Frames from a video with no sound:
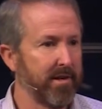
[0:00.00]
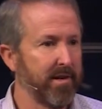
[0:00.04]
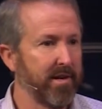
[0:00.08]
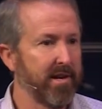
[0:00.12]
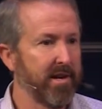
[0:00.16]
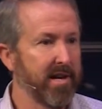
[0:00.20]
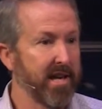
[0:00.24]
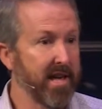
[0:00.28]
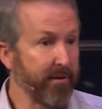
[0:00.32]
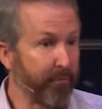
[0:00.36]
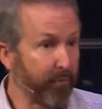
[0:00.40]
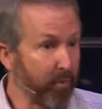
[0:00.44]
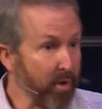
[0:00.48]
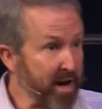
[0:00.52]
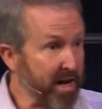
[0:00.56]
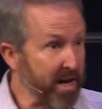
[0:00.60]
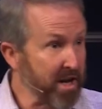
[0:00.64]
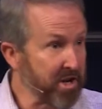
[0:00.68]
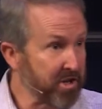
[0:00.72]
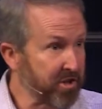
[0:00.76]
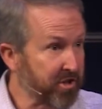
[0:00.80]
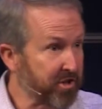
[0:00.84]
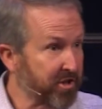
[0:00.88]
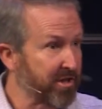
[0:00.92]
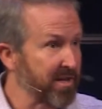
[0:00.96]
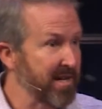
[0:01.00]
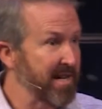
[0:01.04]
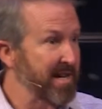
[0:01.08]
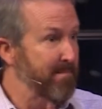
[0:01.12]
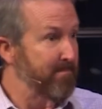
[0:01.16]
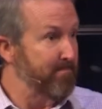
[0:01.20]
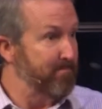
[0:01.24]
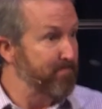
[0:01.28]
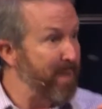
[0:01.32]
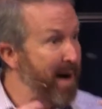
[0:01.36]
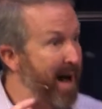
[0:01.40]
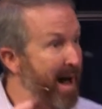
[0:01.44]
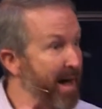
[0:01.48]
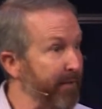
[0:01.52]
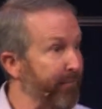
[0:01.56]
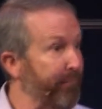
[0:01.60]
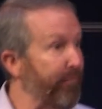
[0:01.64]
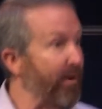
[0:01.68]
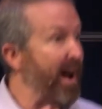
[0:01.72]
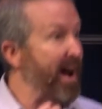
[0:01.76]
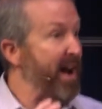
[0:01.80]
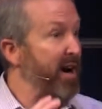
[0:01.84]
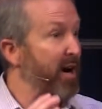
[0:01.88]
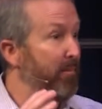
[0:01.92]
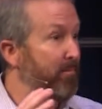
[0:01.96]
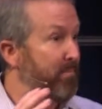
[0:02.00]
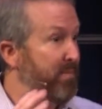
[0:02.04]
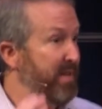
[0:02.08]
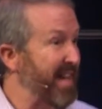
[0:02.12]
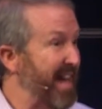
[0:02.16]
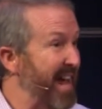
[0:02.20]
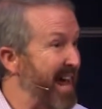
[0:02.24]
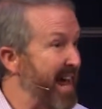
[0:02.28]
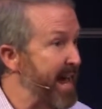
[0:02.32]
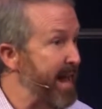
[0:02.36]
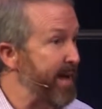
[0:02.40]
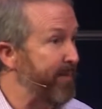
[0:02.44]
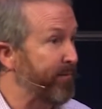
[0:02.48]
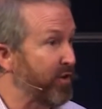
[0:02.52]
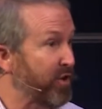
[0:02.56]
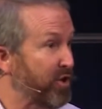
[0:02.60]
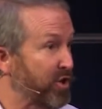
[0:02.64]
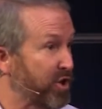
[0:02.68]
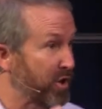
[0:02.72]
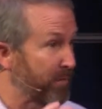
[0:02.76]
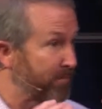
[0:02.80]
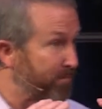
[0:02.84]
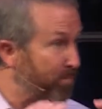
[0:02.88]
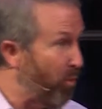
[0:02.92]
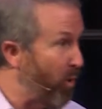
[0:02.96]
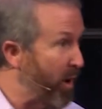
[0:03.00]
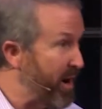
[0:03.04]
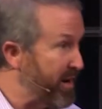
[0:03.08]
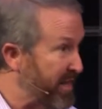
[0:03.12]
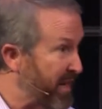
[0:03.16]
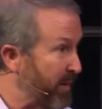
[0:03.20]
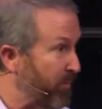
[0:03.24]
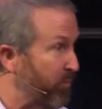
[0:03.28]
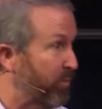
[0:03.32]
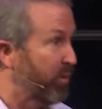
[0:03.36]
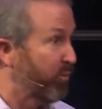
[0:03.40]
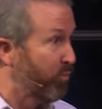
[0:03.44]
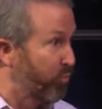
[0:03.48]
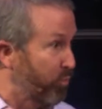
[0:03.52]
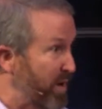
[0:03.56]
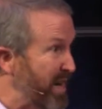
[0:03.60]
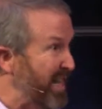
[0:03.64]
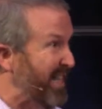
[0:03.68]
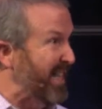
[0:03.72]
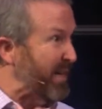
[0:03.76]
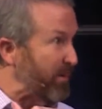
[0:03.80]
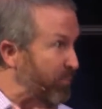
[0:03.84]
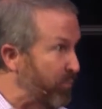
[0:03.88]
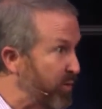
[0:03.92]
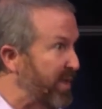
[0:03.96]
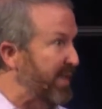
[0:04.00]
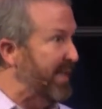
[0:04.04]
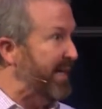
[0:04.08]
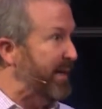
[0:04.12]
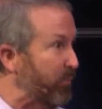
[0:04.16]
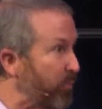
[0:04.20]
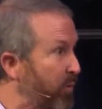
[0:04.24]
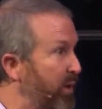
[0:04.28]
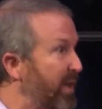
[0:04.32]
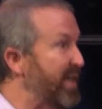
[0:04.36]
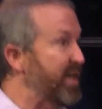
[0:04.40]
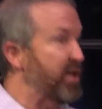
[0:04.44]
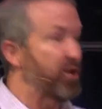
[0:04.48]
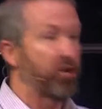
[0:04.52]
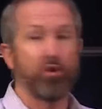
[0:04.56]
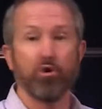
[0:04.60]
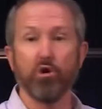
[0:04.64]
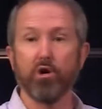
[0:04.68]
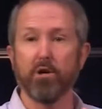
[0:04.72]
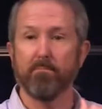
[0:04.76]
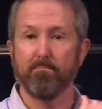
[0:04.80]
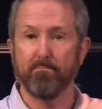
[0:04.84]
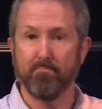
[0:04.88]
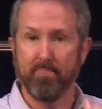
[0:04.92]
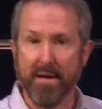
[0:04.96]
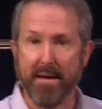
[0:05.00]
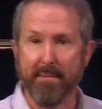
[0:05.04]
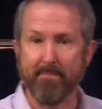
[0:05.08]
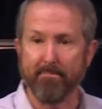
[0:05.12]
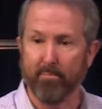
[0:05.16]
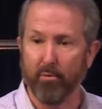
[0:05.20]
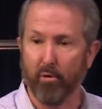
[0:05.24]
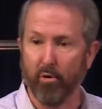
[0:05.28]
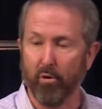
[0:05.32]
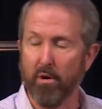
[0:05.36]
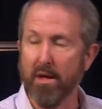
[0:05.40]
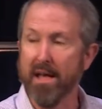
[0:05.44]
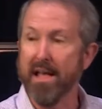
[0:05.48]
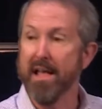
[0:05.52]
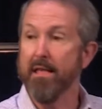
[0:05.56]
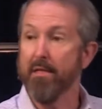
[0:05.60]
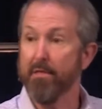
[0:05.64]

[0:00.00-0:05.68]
if we can just modify our behavior to the point that we're really, really, really good people,